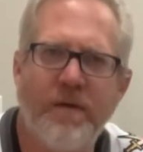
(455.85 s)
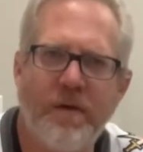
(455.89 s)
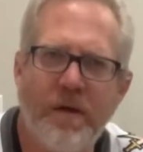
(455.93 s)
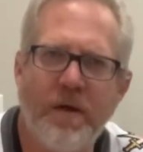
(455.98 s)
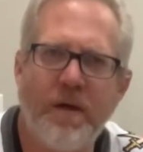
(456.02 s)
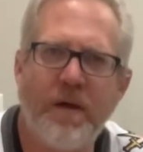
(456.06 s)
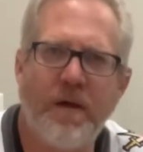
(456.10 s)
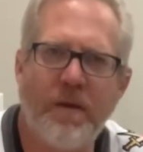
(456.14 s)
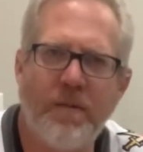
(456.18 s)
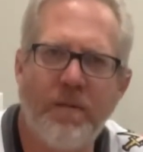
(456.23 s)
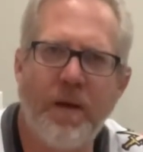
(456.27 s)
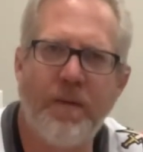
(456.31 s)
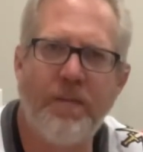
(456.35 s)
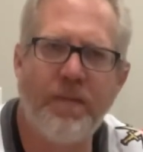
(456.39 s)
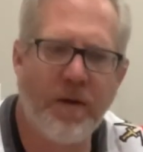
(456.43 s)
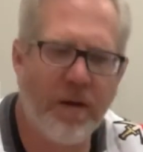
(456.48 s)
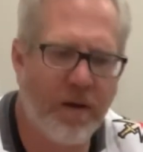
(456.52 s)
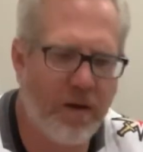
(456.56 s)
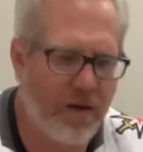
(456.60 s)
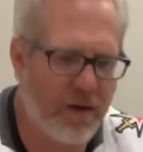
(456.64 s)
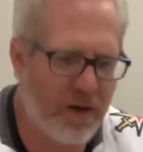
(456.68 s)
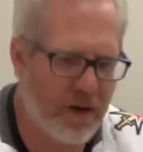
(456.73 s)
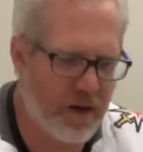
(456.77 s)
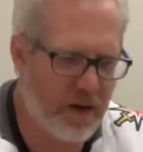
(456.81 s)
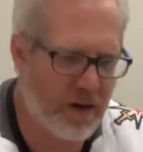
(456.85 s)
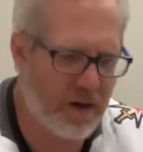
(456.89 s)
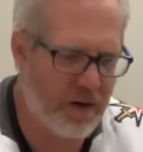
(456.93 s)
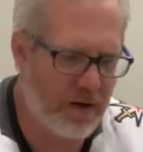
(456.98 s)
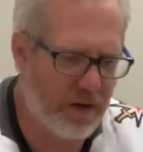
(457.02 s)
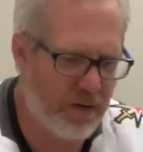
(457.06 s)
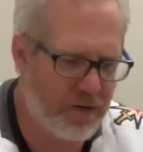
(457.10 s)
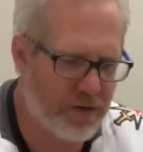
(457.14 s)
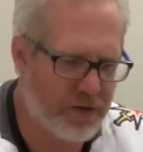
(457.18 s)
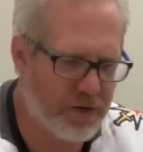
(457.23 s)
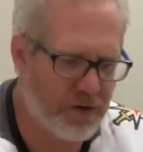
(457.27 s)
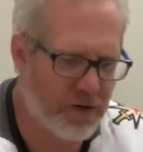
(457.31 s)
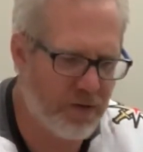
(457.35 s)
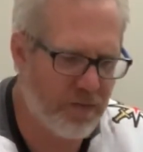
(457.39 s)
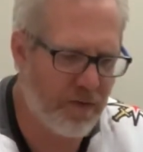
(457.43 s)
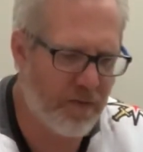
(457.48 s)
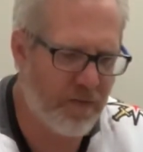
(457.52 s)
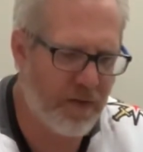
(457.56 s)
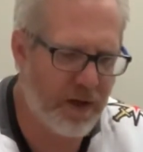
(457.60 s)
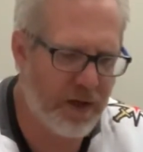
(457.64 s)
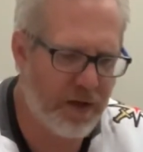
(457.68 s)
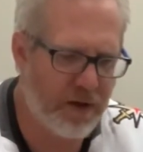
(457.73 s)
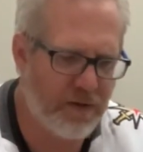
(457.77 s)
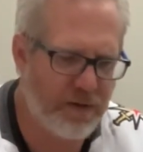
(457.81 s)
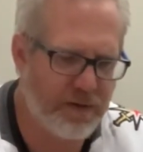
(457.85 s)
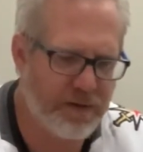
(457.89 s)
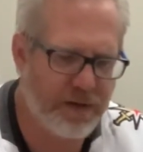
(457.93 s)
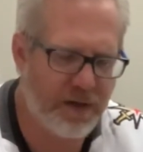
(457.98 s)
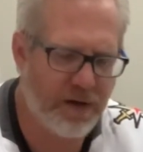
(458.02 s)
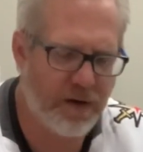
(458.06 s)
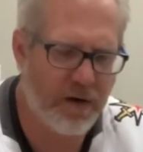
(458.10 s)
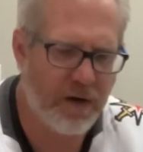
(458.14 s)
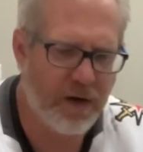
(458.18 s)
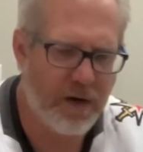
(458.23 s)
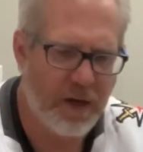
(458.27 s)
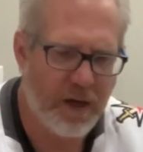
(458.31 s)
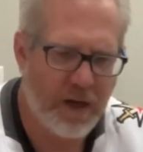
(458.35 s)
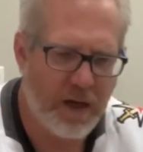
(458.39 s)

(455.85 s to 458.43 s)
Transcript: It might be another term I might use here.